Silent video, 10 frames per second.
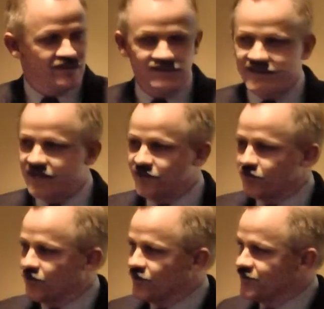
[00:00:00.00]
And that, of
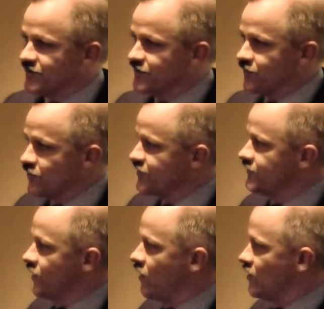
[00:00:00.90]
course, is first
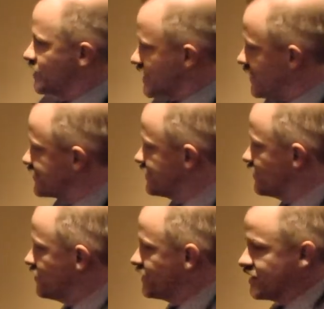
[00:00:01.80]
of all the
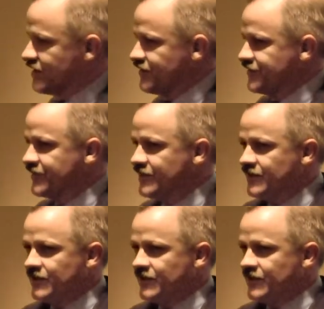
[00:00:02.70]
customer, because